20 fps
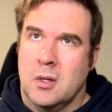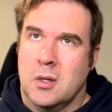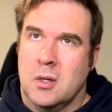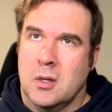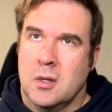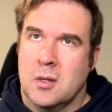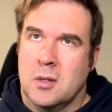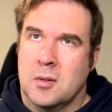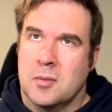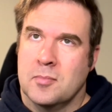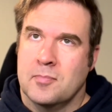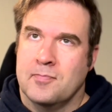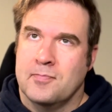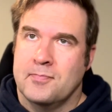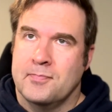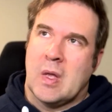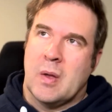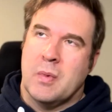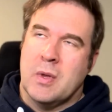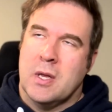
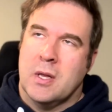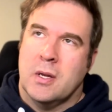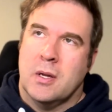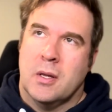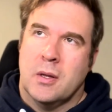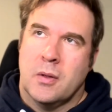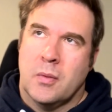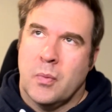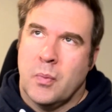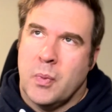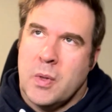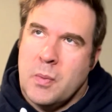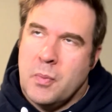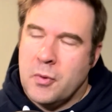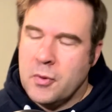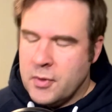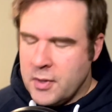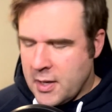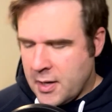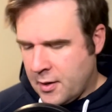I mean,
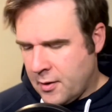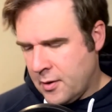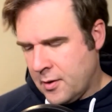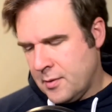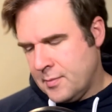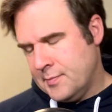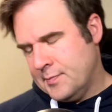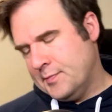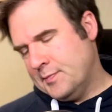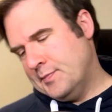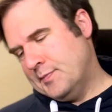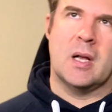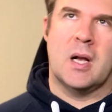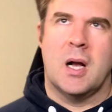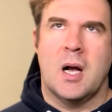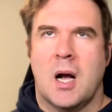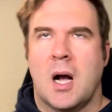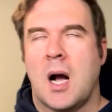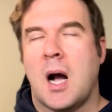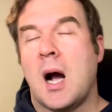people that are
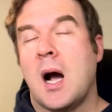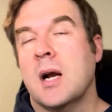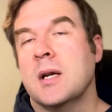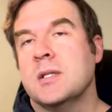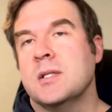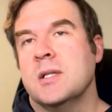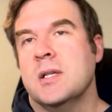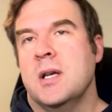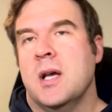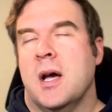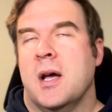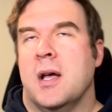honestly,